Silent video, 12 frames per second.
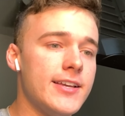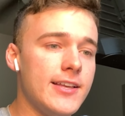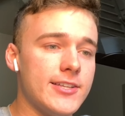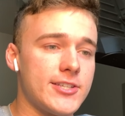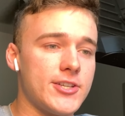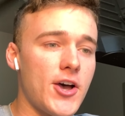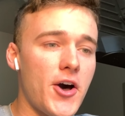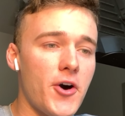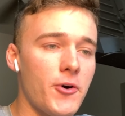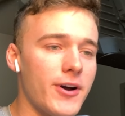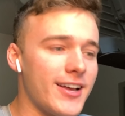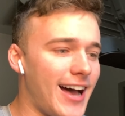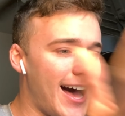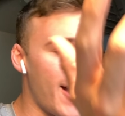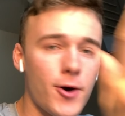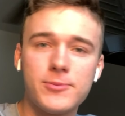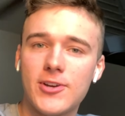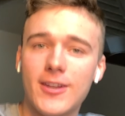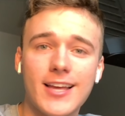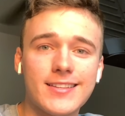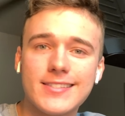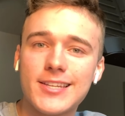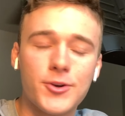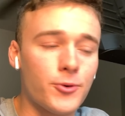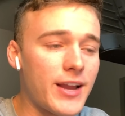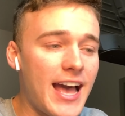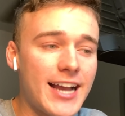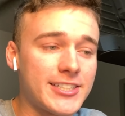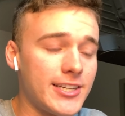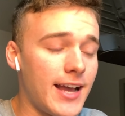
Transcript: So I hope y'all like this little reaction.